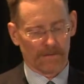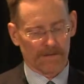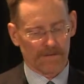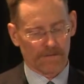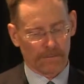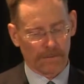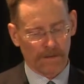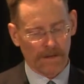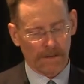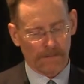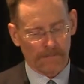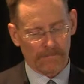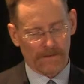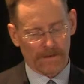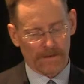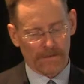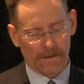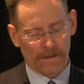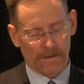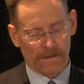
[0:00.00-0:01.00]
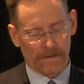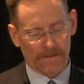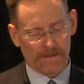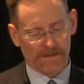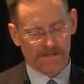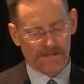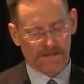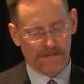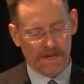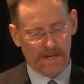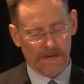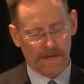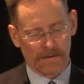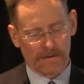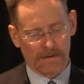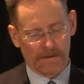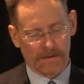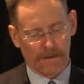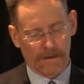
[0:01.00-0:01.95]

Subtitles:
It's pretty fundamental to understand